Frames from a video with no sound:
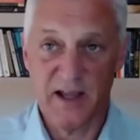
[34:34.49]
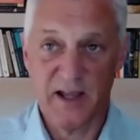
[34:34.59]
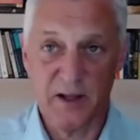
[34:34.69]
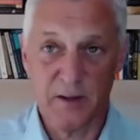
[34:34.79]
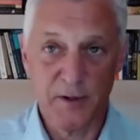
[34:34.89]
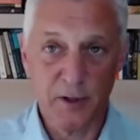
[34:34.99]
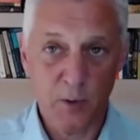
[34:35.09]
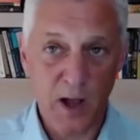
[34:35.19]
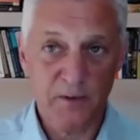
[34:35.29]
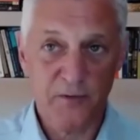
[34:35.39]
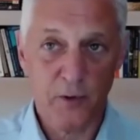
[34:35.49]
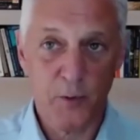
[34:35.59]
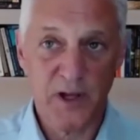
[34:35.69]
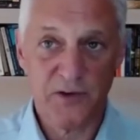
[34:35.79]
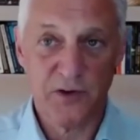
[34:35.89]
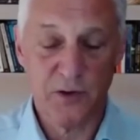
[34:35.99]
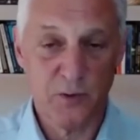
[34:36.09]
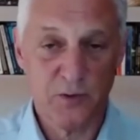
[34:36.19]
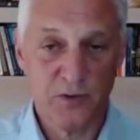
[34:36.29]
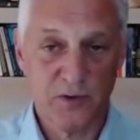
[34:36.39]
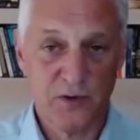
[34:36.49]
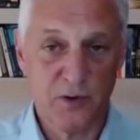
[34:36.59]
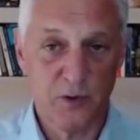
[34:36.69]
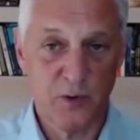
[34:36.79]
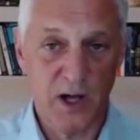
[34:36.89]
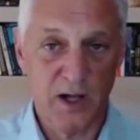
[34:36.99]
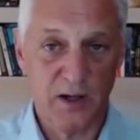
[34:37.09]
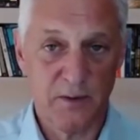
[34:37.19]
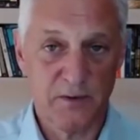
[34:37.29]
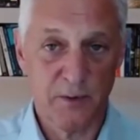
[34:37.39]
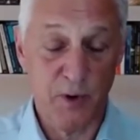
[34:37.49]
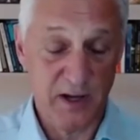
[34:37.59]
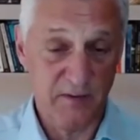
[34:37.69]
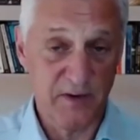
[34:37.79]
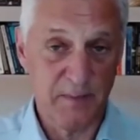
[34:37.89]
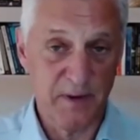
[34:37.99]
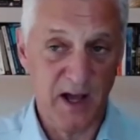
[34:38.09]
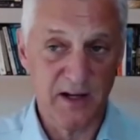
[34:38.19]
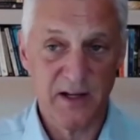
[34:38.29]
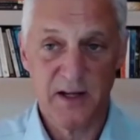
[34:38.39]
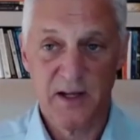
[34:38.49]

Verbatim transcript: it'll be a little while before we get to to to break even and beyond.